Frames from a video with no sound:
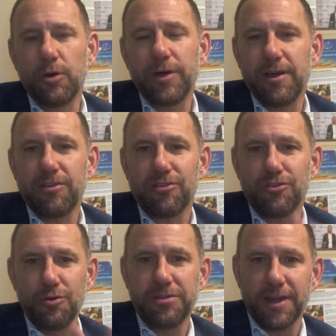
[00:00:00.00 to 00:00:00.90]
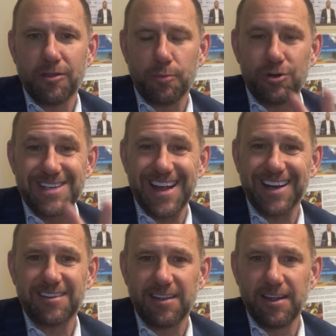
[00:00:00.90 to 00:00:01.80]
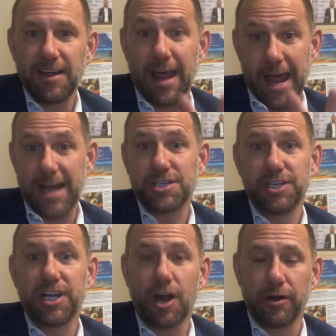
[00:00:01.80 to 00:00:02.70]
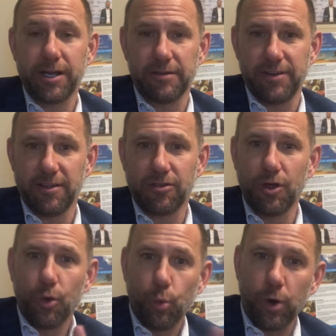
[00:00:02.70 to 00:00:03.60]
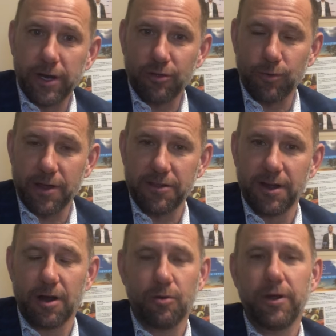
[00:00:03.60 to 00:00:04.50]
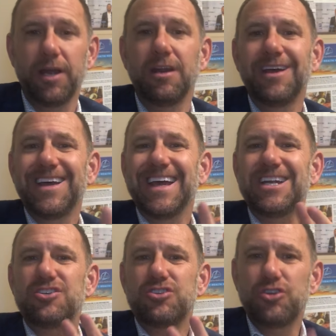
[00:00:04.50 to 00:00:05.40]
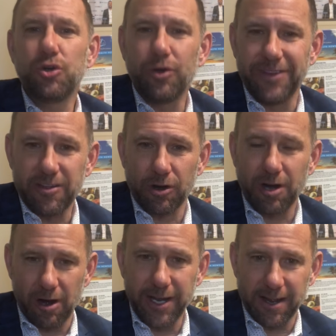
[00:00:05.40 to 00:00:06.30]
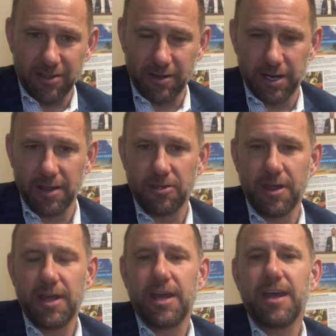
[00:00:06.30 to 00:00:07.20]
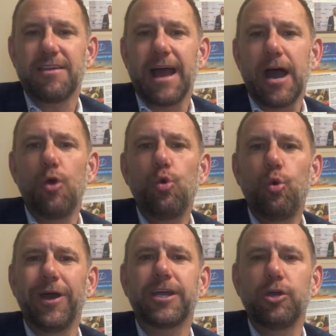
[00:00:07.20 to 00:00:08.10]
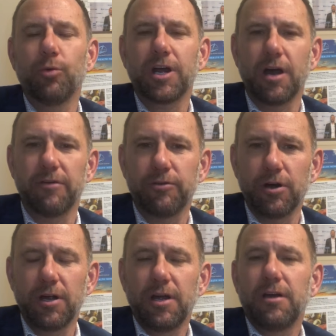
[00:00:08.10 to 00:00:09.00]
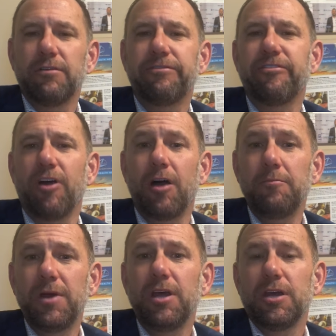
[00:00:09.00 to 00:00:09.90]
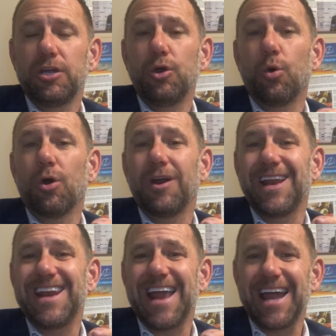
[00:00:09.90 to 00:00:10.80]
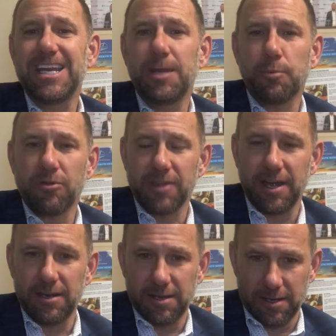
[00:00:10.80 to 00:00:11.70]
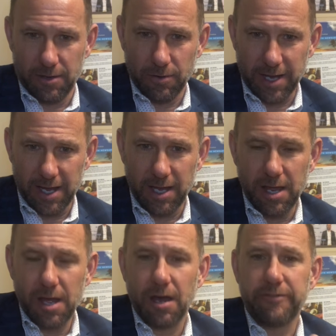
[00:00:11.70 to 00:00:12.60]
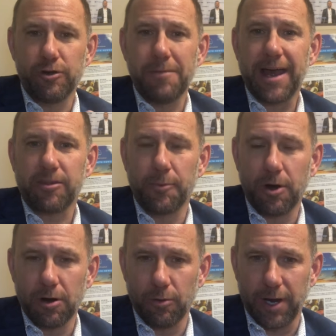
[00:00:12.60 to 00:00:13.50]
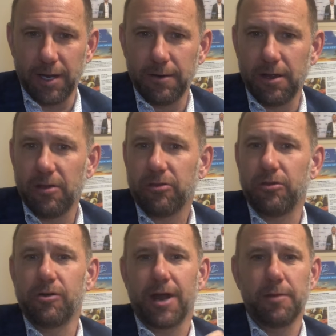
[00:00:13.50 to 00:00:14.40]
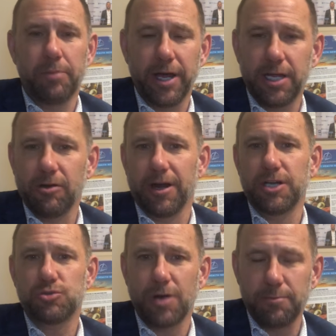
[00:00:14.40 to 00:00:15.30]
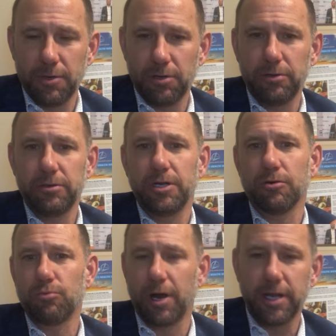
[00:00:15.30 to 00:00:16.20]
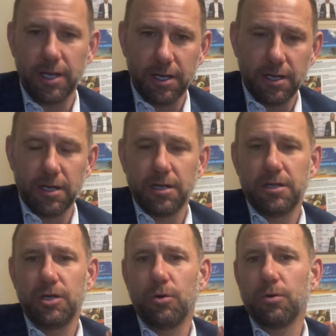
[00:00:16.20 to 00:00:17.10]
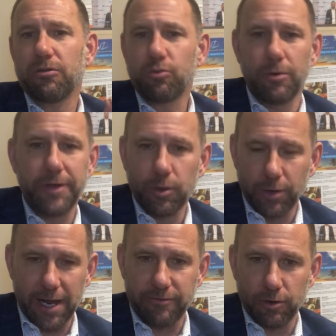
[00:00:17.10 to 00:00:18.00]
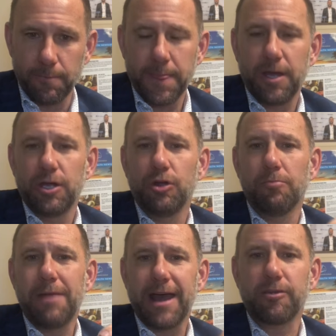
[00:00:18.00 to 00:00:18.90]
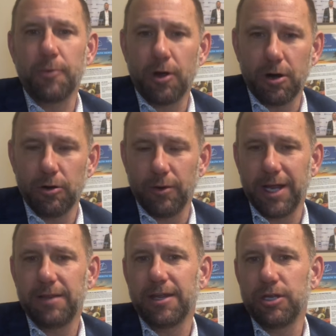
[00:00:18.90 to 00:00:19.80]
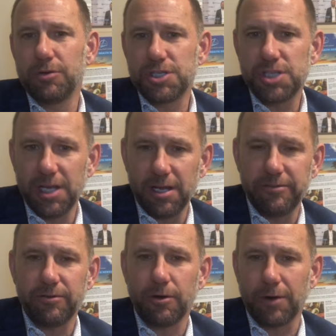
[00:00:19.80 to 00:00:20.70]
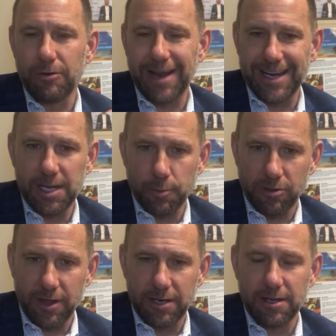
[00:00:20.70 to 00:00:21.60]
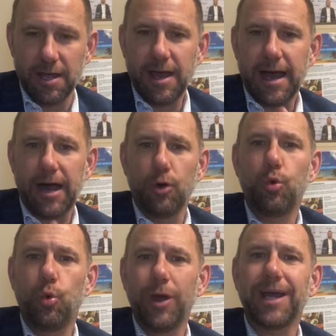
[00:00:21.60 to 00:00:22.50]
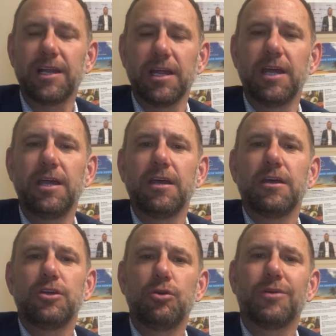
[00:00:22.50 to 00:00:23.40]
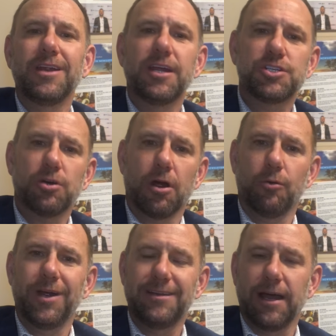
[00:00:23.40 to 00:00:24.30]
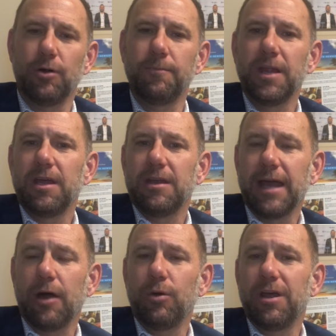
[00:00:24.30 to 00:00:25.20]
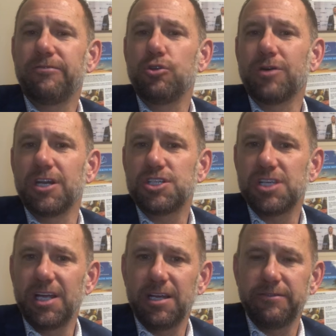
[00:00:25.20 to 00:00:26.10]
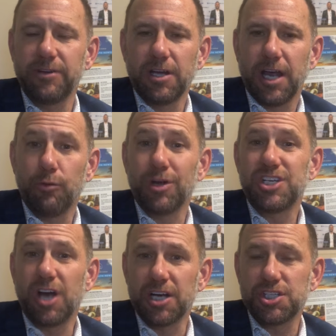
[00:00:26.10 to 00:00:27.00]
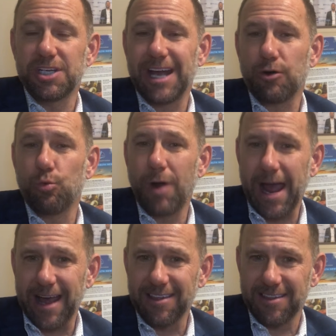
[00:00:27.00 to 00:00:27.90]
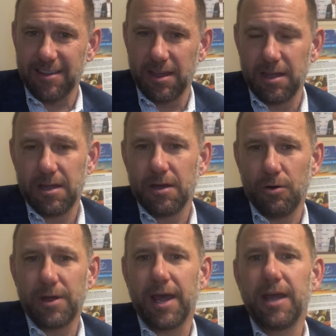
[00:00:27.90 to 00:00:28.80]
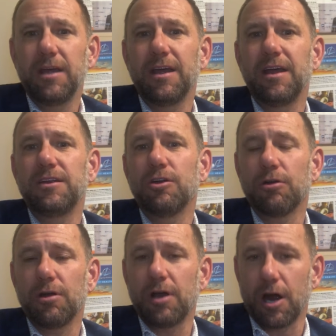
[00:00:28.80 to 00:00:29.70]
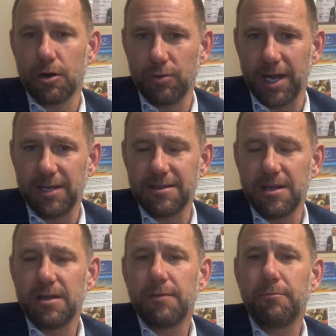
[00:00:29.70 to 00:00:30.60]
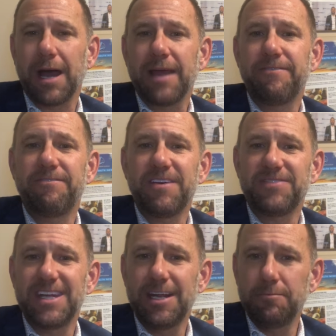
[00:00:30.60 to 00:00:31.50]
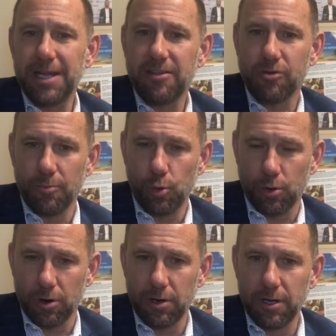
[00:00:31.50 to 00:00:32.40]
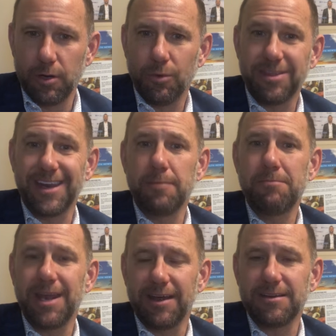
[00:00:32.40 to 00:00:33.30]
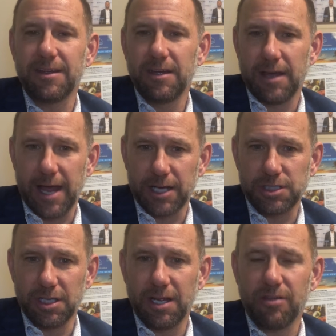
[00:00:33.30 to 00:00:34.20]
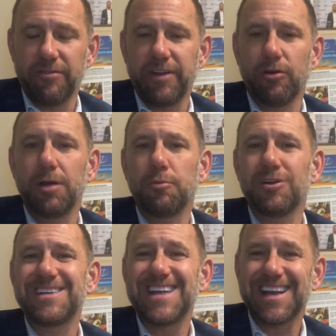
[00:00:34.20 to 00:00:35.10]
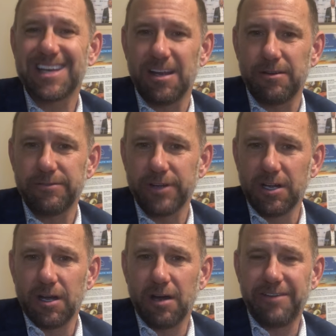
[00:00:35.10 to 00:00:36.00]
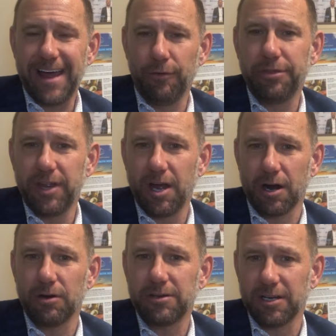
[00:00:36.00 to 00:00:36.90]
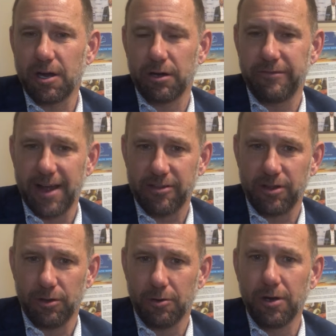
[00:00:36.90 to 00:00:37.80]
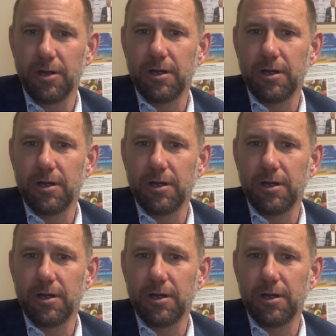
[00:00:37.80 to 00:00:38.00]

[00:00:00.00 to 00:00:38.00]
though is two things predict actually cardiac events. One is resting heart rate, and two, and these are cardiac studies, is how quick you recover from your 90%, okay, of your maximal heart rate. So you're on a bike, you're on a treadmill, you're running, you're swimming, whatever. Your maximal heart rate that you achieve around 90%, how quickly you can get your heart rate down. Now, if you can achieve a reduction at rest, okay, in your heart rate by 15 beats or more within a minute, actually is very predictive of healthy heart and cardiovascular